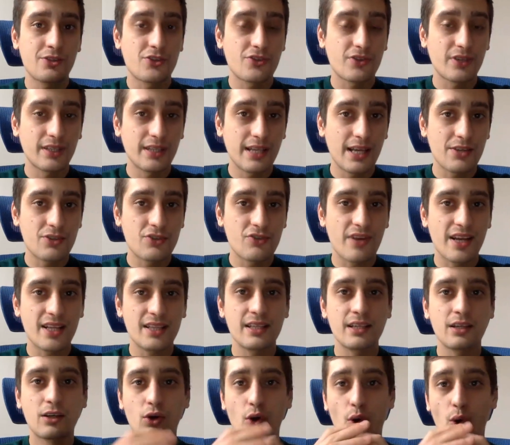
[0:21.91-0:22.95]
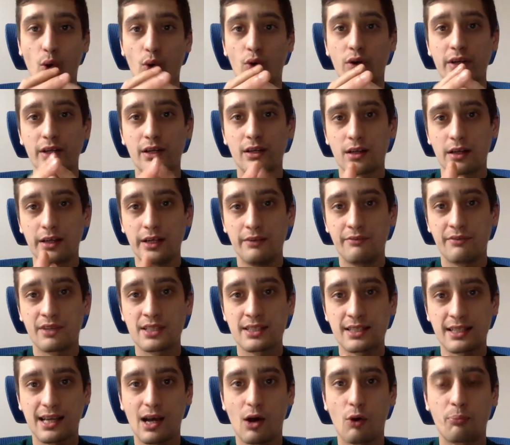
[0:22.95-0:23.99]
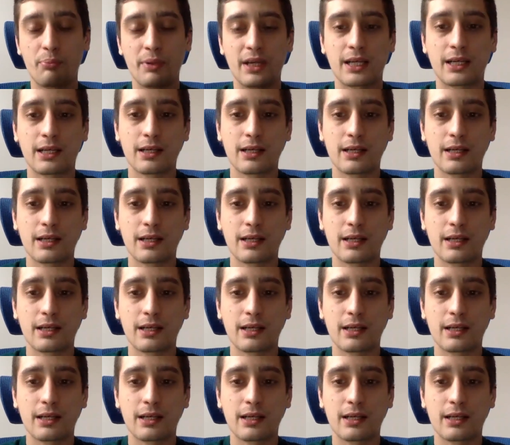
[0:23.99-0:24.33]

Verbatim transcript: intraday trading or even scalping.